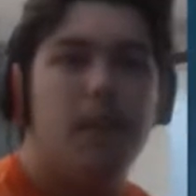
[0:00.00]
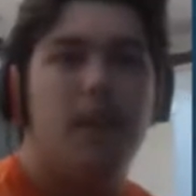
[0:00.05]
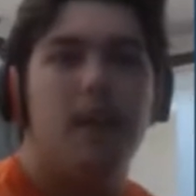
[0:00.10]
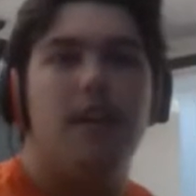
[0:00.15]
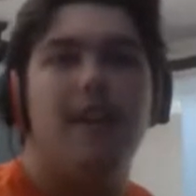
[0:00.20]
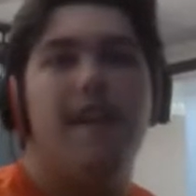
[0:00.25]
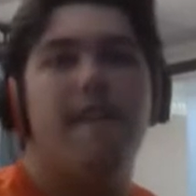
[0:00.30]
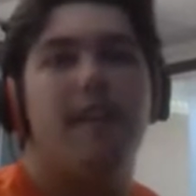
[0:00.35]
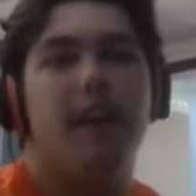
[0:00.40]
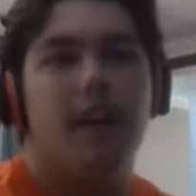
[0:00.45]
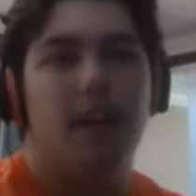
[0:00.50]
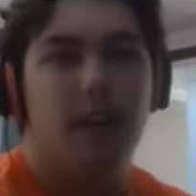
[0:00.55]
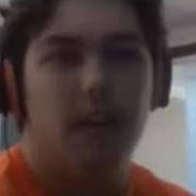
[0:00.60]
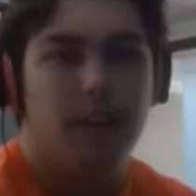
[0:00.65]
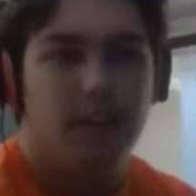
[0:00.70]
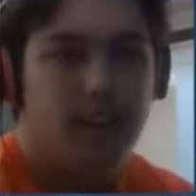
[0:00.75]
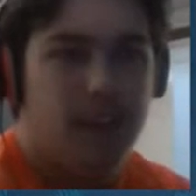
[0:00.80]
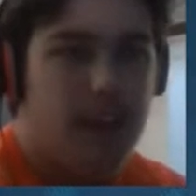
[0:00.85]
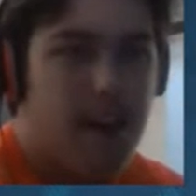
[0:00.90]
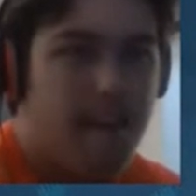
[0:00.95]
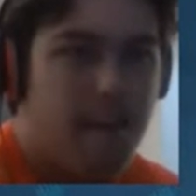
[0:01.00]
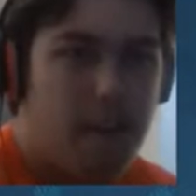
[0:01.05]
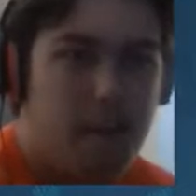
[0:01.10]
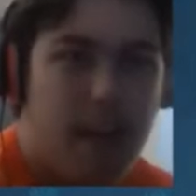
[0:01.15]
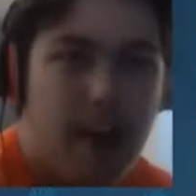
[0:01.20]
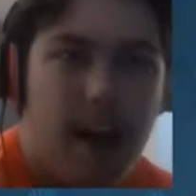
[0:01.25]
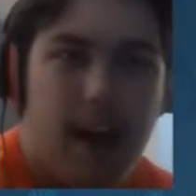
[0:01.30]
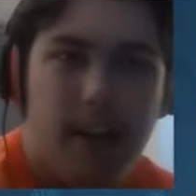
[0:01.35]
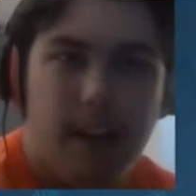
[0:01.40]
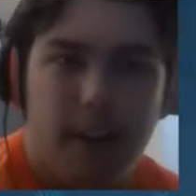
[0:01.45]
difficulty of
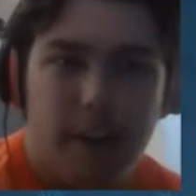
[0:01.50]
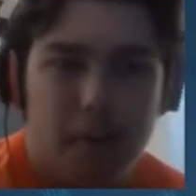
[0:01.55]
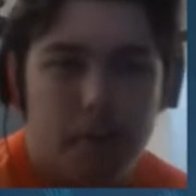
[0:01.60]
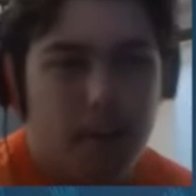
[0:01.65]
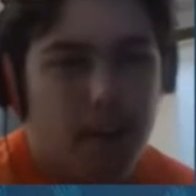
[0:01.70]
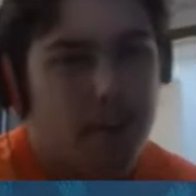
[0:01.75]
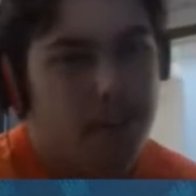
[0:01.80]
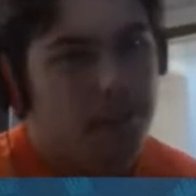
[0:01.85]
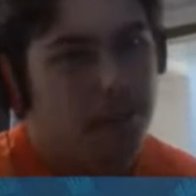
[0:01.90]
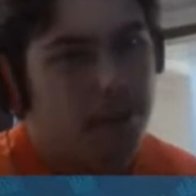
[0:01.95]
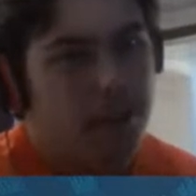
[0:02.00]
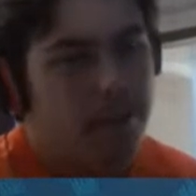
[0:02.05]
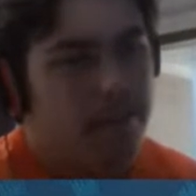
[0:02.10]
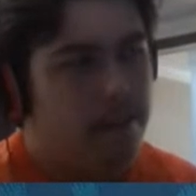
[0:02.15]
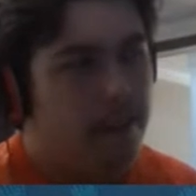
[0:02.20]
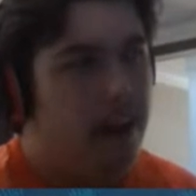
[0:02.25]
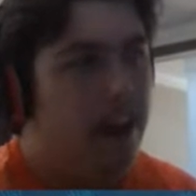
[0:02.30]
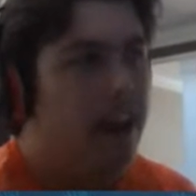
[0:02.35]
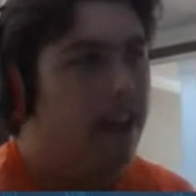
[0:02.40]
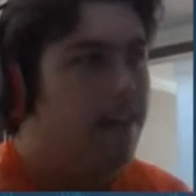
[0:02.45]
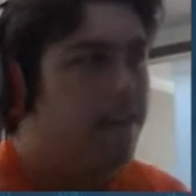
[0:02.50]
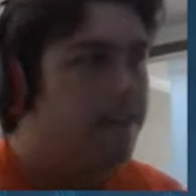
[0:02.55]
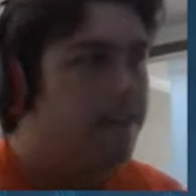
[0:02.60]
Apocolypse plus 25.